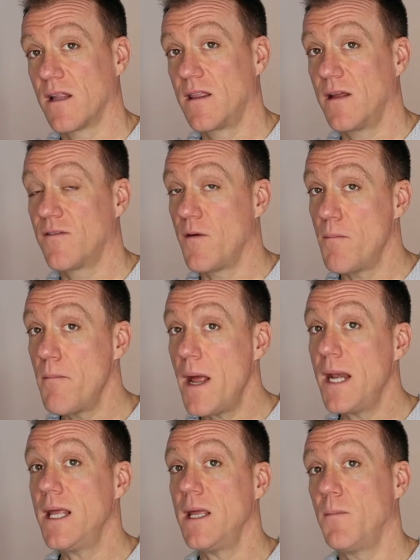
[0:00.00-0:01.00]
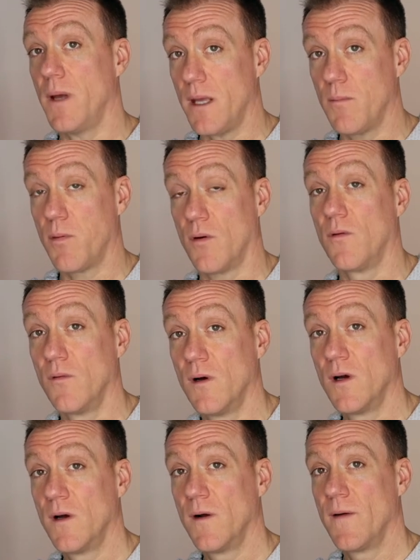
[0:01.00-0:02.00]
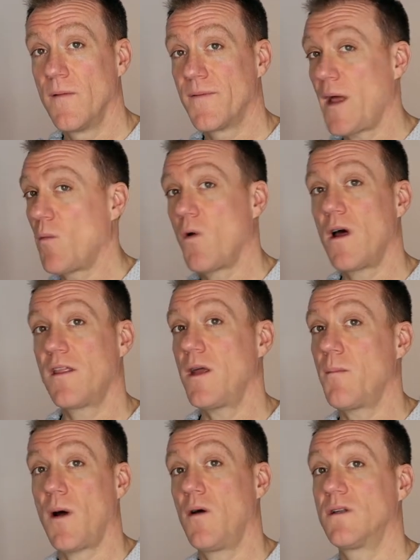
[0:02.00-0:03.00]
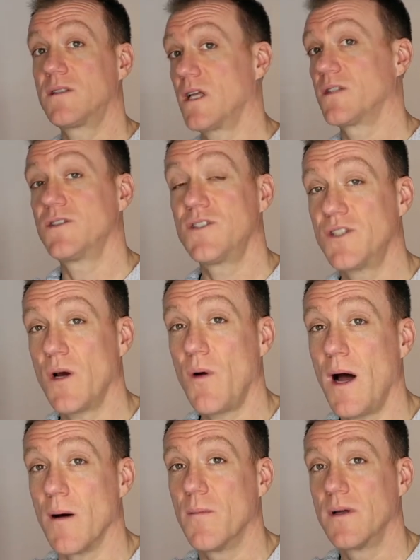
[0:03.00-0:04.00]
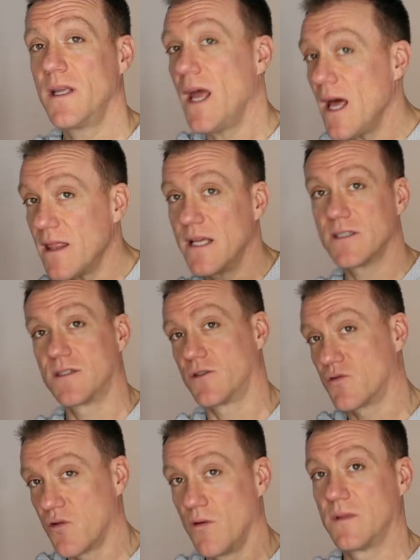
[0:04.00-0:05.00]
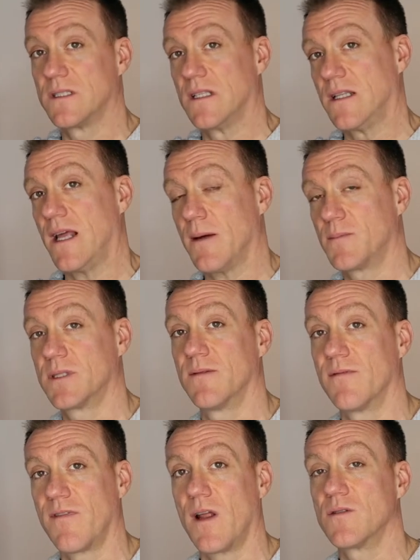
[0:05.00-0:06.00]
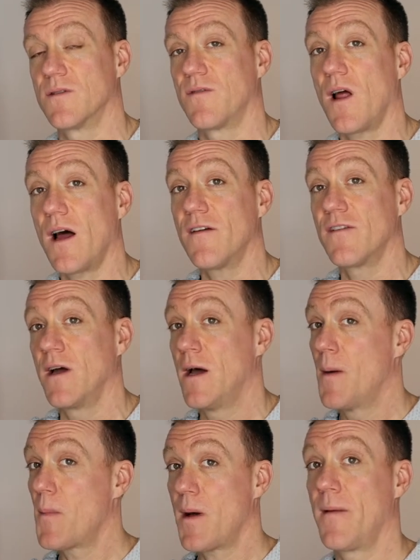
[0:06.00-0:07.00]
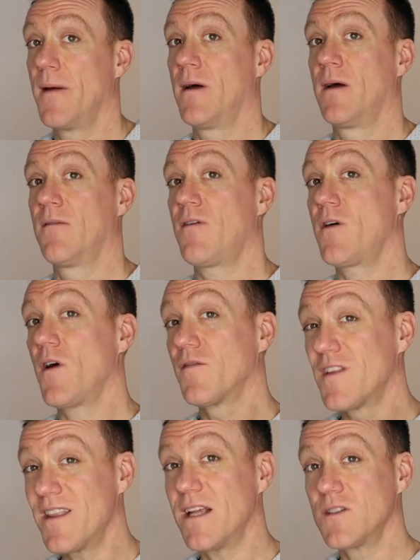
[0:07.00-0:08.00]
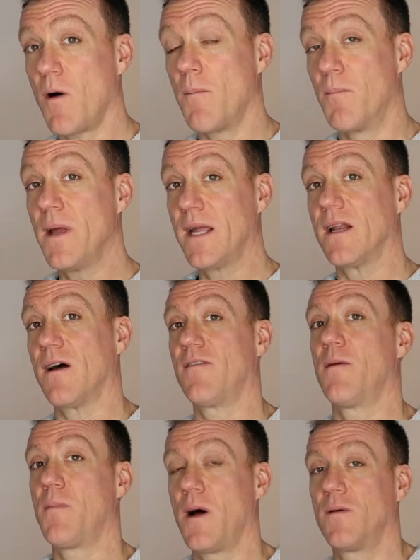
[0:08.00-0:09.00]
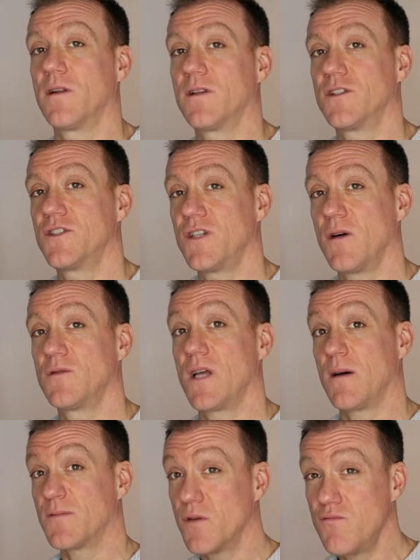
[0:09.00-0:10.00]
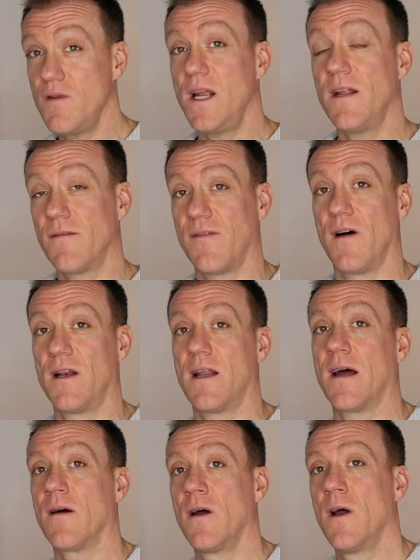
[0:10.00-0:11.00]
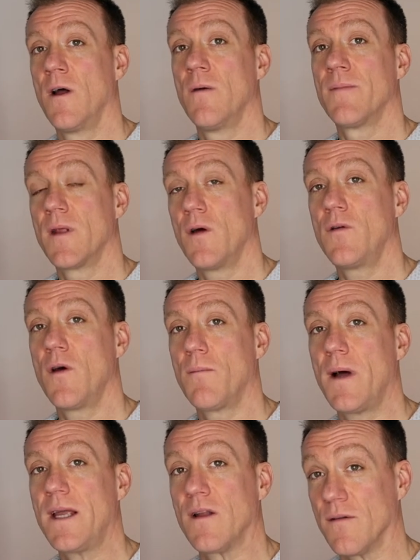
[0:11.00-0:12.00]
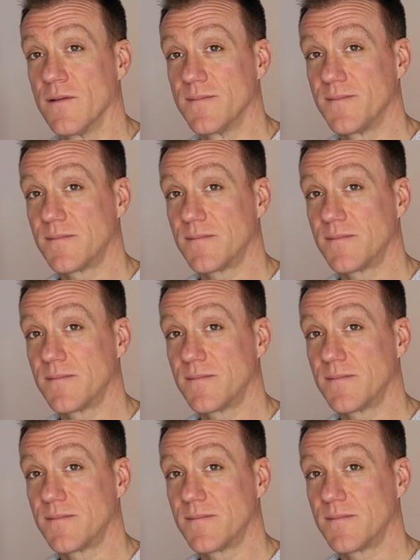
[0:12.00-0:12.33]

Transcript: I think for many people, that worthy opponent doesn't show up. Yeah, there's the traumas and the ebbs and flows of life, but very often there's not a big enough opponent that shows up to really find out who you're made of.